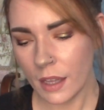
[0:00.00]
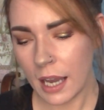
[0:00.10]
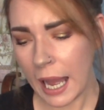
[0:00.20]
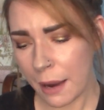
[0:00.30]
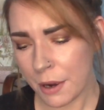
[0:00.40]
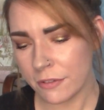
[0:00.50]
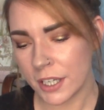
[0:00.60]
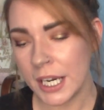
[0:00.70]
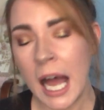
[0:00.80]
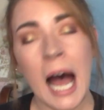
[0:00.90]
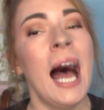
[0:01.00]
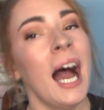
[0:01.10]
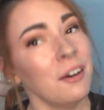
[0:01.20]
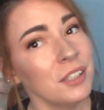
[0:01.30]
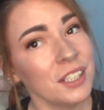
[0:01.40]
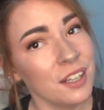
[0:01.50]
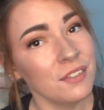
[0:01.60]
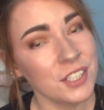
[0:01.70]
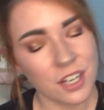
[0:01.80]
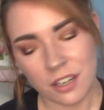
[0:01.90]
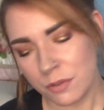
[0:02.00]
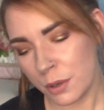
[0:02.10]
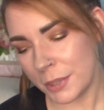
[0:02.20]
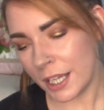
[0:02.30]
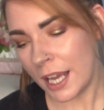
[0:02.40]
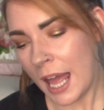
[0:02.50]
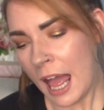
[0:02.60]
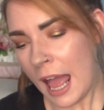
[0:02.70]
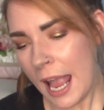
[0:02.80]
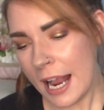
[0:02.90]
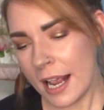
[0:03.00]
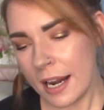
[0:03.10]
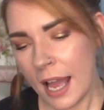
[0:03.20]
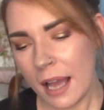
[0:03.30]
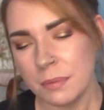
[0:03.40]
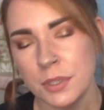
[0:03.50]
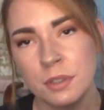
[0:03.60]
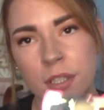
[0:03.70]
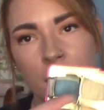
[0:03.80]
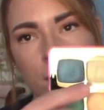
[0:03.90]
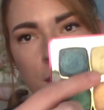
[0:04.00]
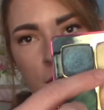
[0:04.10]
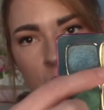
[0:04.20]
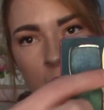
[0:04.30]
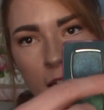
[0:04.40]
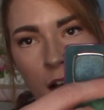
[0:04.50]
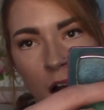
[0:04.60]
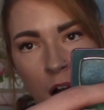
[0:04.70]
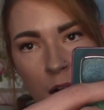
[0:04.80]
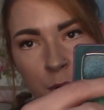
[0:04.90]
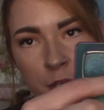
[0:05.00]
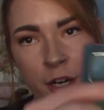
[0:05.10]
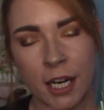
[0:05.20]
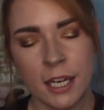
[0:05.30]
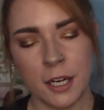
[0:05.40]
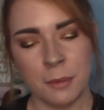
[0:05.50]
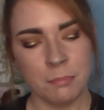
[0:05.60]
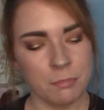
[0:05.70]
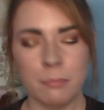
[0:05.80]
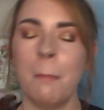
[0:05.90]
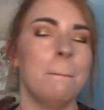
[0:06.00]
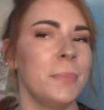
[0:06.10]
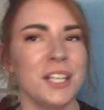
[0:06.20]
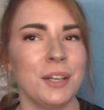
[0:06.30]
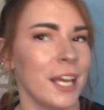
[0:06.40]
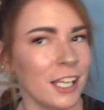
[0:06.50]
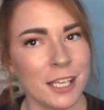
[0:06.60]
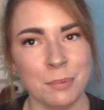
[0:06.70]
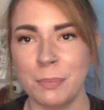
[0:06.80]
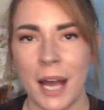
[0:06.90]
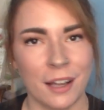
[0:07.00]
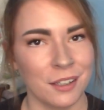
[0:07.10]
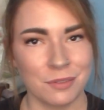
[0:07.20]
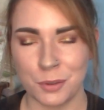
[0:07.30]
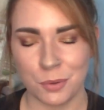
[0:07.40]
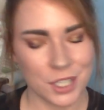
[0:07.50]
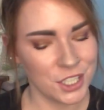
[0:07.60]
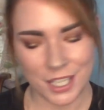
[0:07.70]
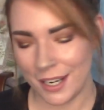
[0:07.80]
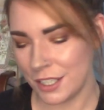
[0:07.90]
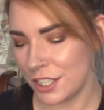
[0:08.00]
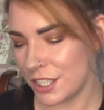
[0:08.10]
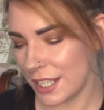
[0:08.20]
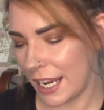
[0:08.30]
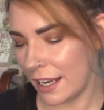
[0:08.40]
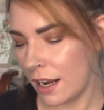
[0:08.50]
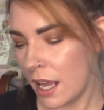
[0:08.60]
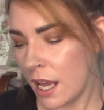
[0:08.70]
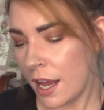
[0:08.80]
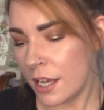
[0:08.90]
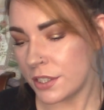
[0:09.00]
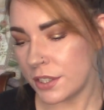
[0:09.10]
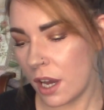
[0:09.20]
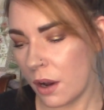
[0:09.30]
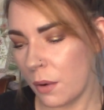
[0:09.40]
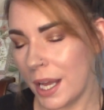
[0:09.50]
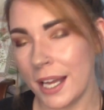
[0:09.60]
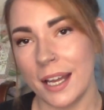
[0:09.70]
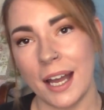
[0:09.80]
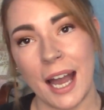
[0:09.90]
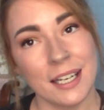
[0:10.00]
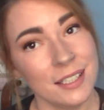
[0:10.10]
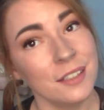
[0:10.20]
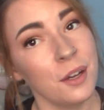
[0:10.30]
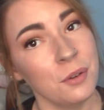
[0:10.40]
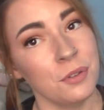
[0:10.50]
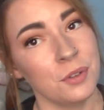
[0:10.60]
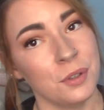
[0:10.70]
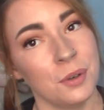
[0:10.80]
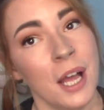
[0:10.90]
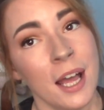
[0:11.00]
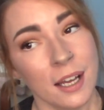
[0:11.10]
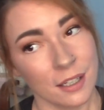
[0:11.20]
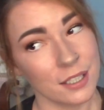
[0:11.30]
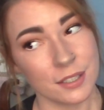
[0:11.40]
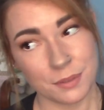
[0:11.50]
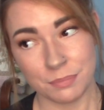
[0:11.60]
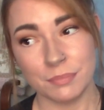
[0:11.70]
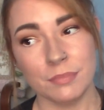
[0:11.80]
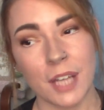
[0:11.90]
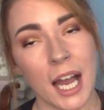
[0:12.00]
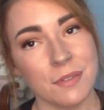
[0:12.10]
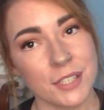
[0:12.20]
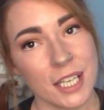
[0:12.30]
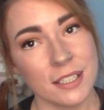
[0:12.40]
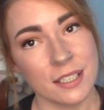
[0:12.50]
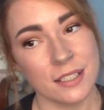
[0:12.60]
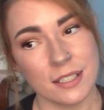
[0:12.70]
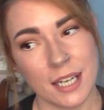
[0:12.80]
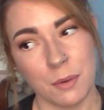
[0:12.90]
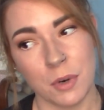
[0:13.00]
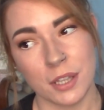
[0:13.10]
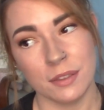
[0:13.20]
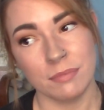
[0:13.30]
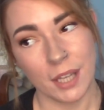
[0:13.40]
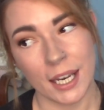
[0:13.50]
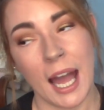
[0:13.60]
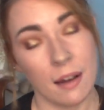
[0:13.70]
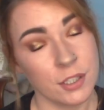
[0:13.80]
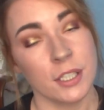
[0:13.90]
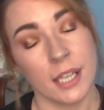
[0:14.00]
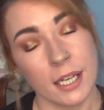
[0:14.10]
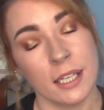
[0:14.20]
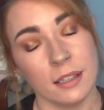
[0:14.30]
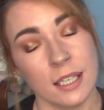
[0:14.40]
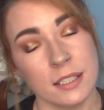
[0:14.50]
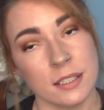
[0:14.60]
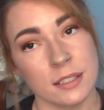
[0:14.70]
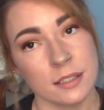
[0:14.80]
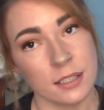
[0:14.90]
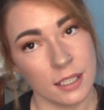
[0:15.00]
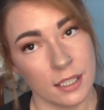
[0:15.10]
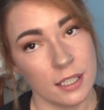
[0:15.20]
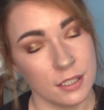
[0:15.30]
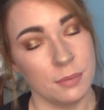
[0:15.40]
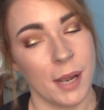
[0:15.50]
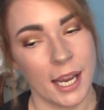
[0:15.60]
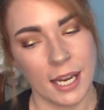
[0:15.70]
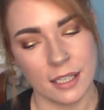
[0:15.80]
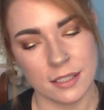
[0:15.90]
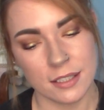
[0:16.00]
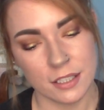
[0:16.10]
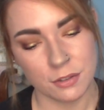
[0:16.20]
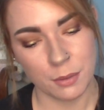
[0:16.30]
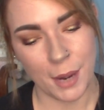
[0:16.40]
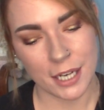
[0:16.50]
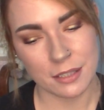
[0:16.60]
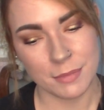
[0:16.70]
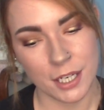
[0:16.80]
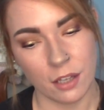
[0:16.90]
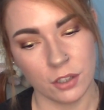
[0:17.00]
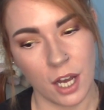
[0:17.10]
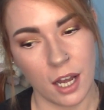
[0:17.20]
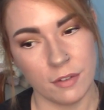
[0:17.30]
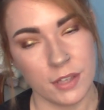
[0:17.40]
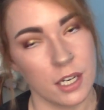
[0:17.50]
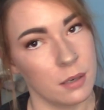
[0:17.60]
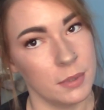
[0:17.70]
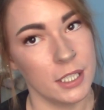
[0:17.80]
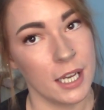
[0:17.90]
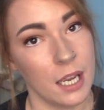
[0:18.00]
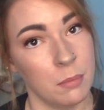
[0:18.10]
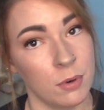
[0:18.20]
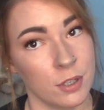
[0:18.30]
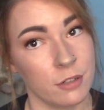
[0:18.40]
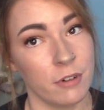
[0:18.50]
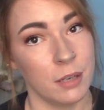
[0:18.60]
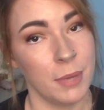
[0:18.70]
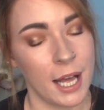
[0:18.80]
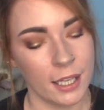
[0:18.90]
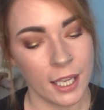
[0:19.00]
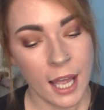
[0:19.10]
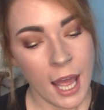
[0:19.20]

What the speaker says: However, I really love the Tarte formula and I absolutely love this shade Hawkward right here, but you can't keep a palette for one shade. You just can't. So I did go through, because I've said since day one, like after getting this into my hands, this reminds me a lot of the Urban Decay Born to Run palette.